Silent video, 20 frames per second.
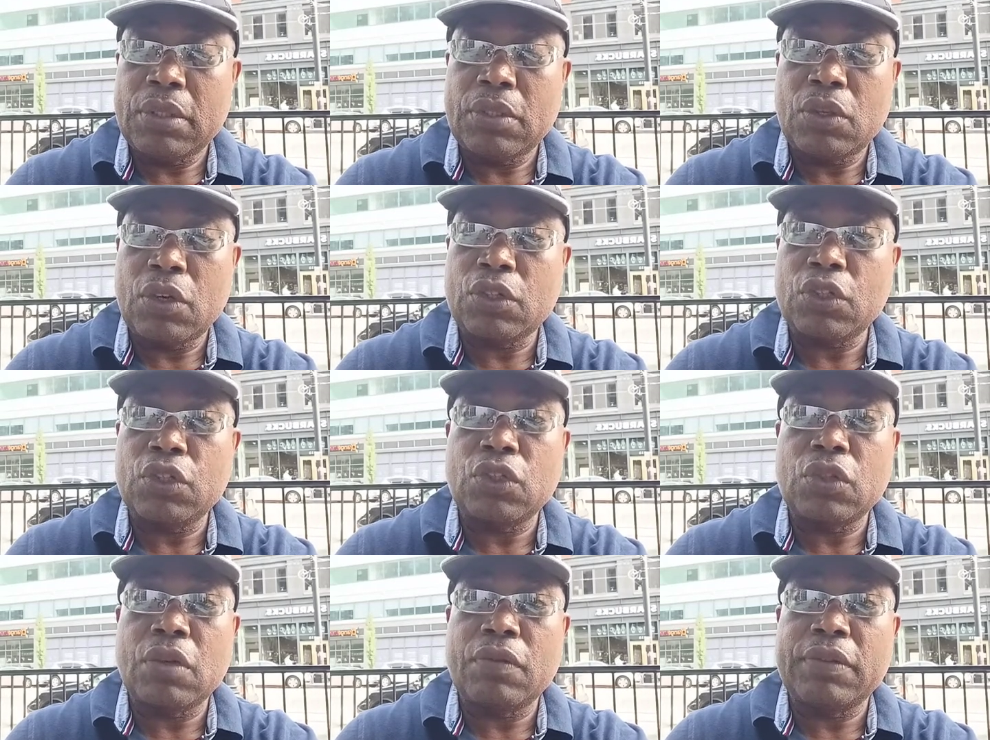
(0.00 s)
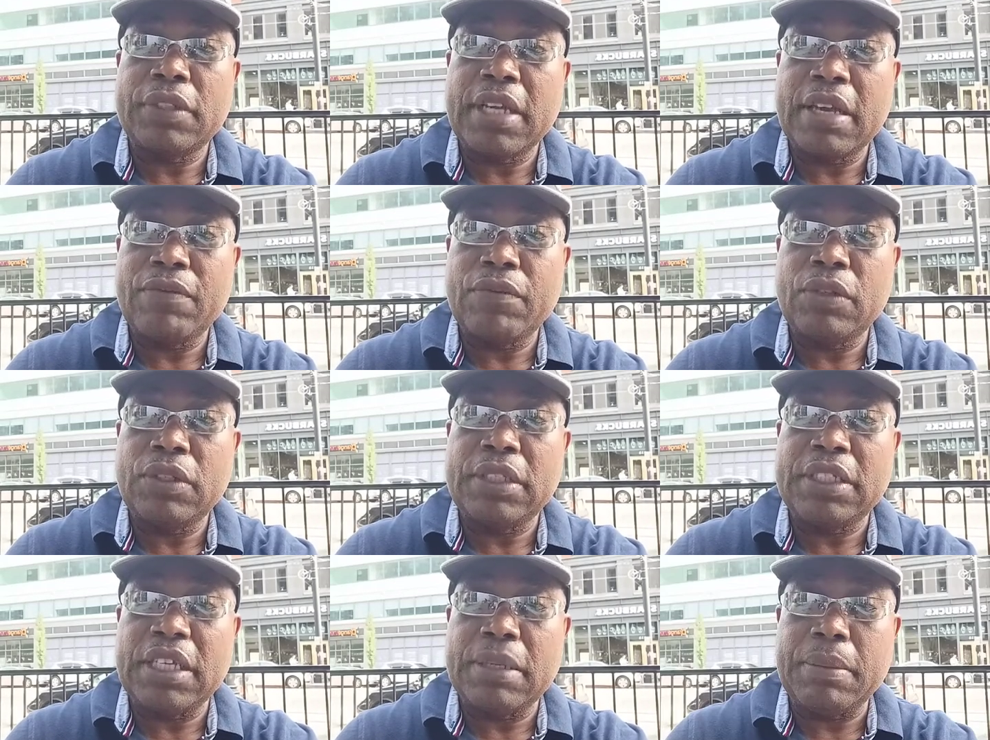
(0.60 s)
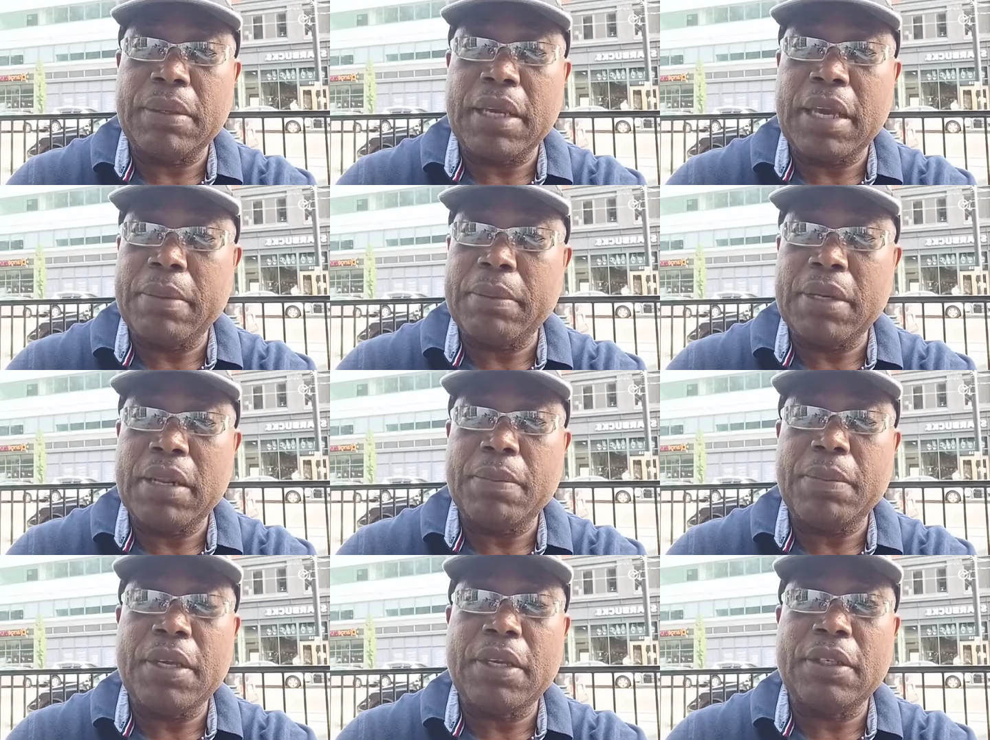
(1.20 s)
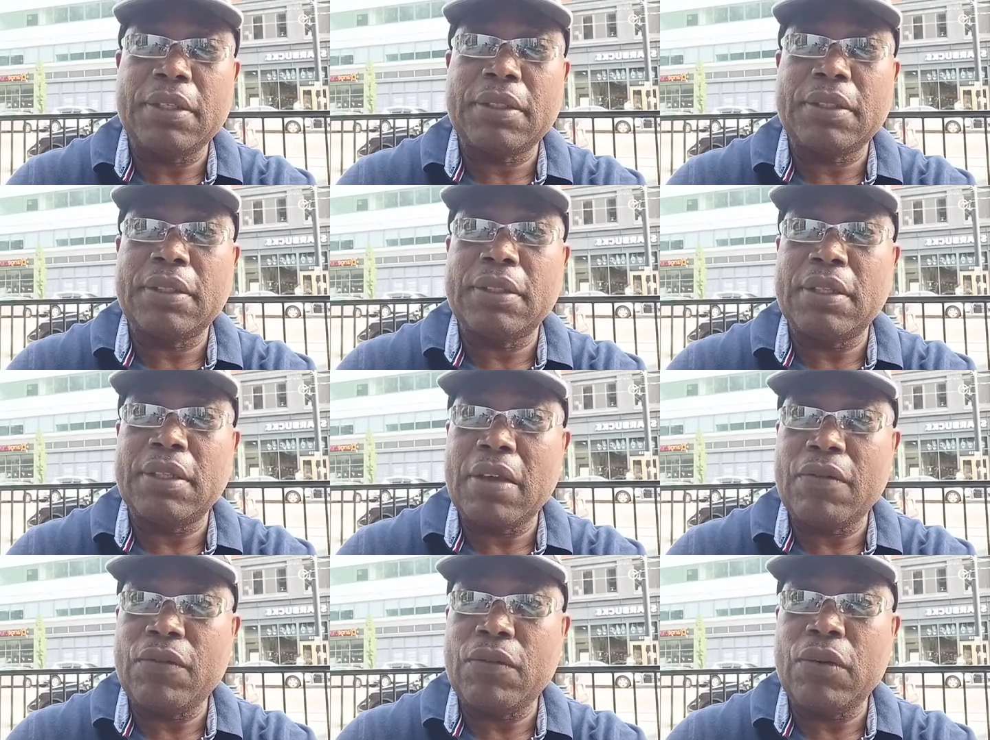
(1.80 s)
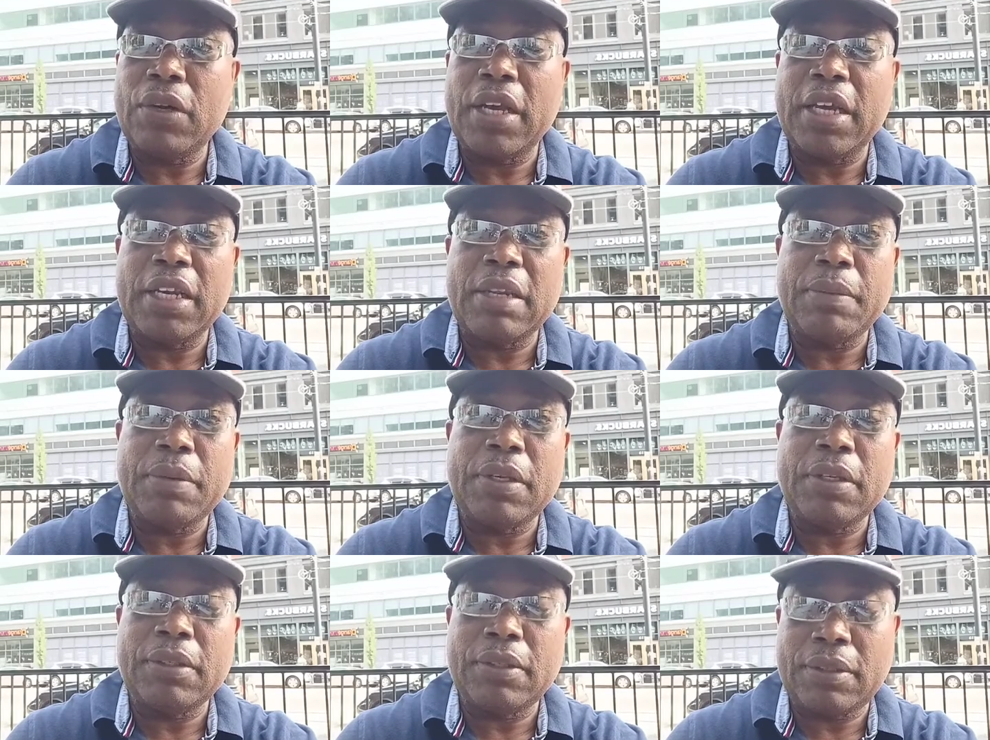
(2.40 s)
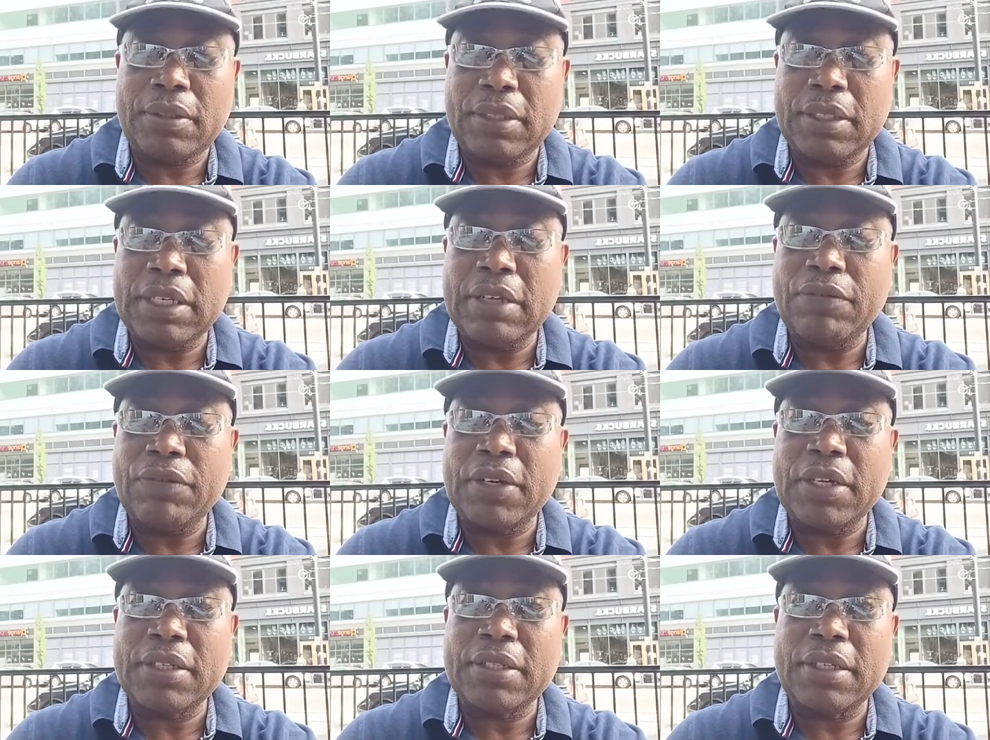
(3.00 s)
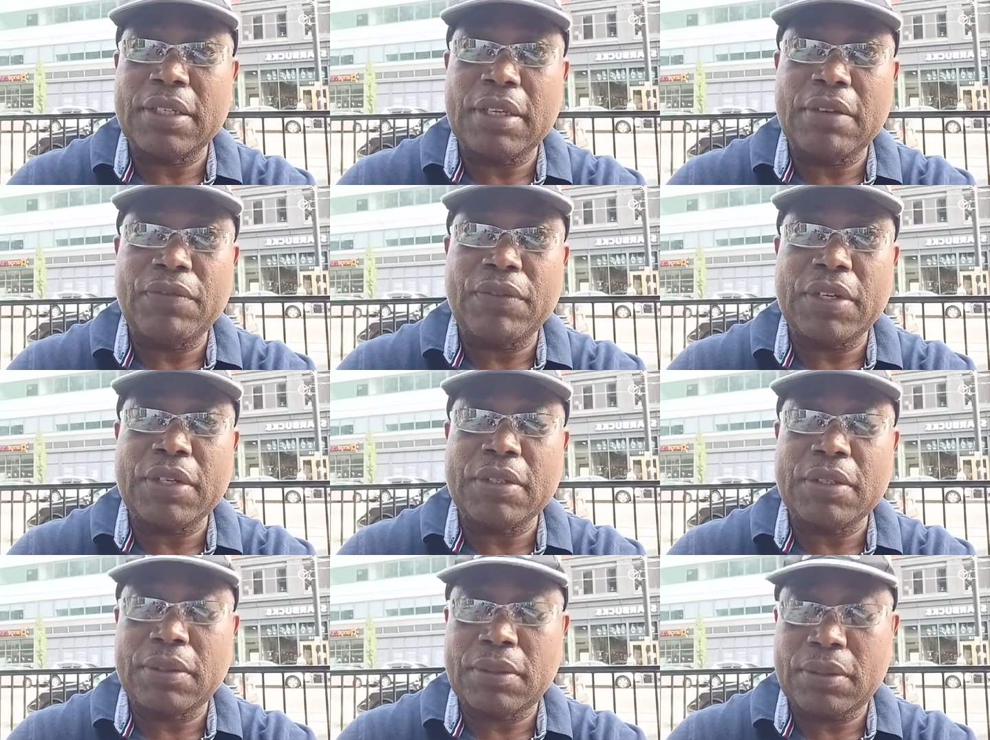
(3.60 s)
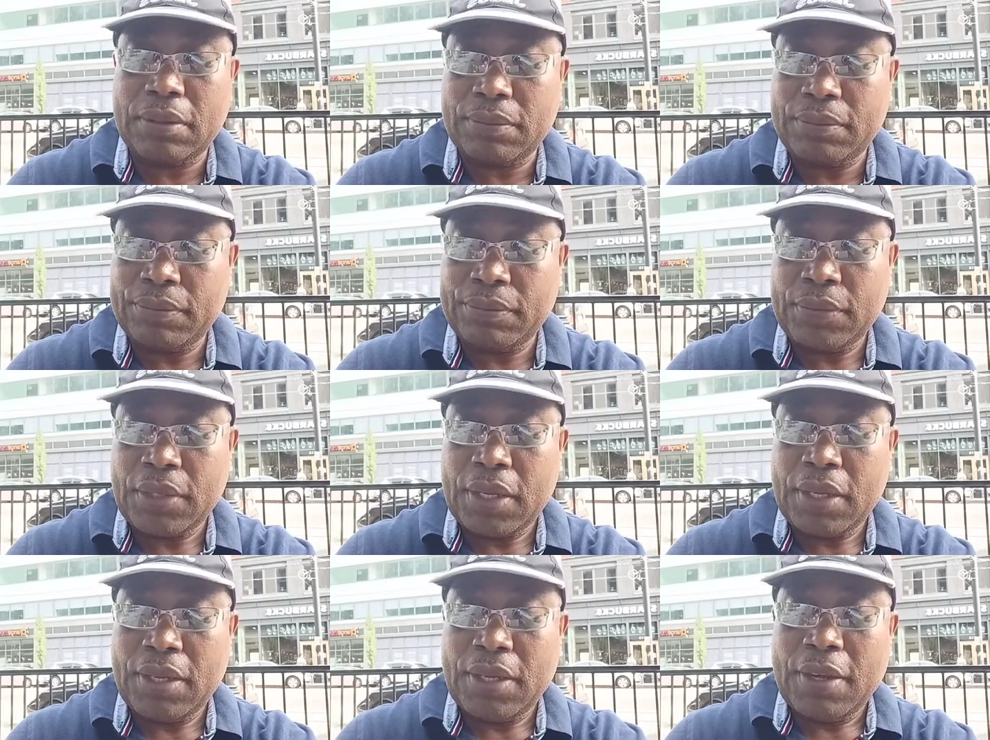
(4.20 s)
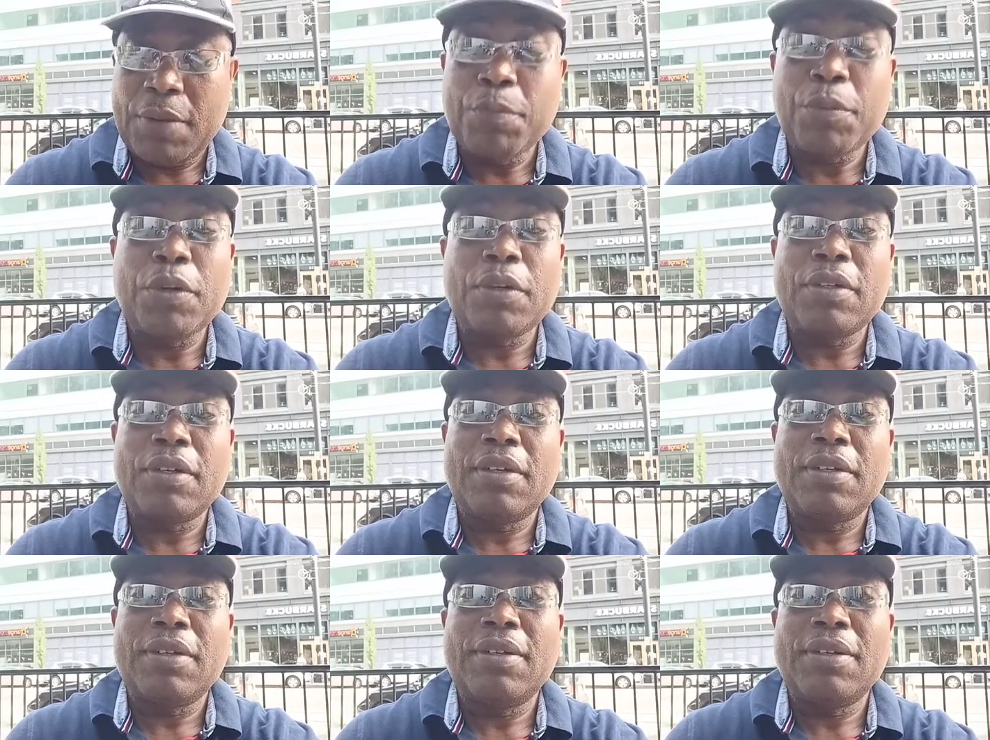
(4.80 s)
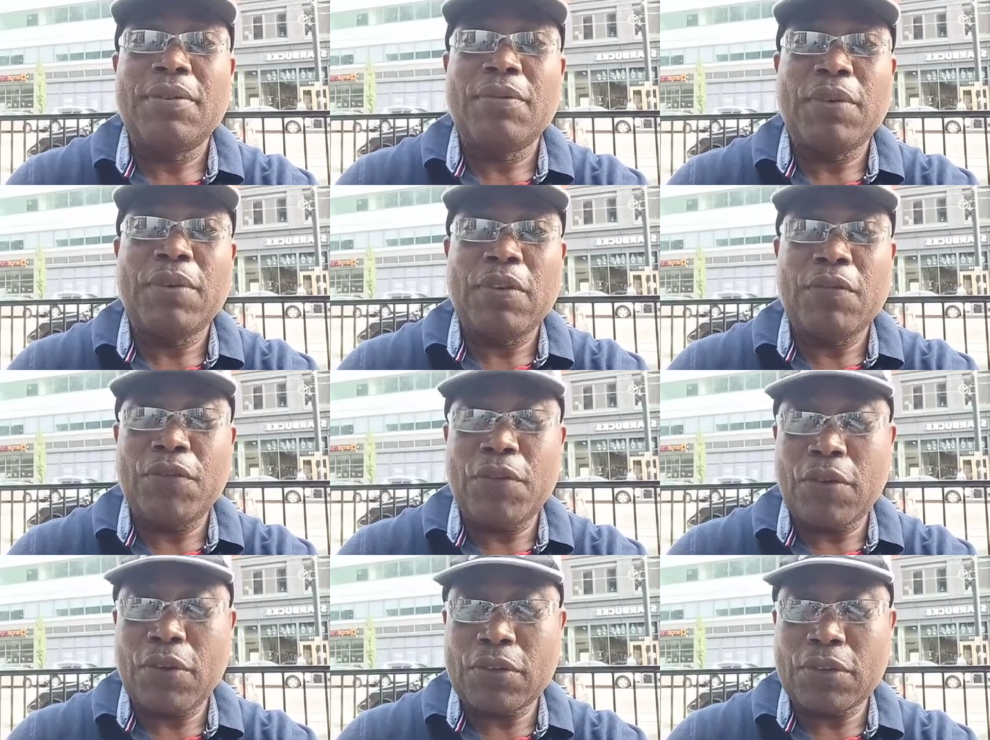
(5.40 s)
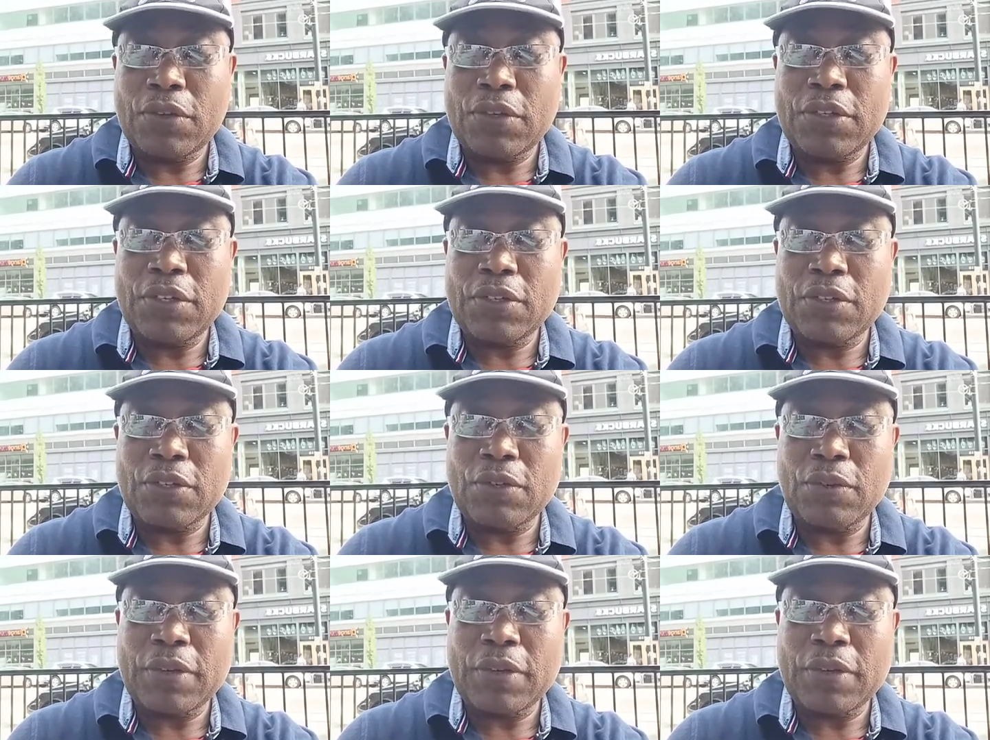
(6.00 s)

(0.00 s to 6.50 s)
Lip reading: doctrines of devil, enemies, deliverance. But when you focus on Jesus,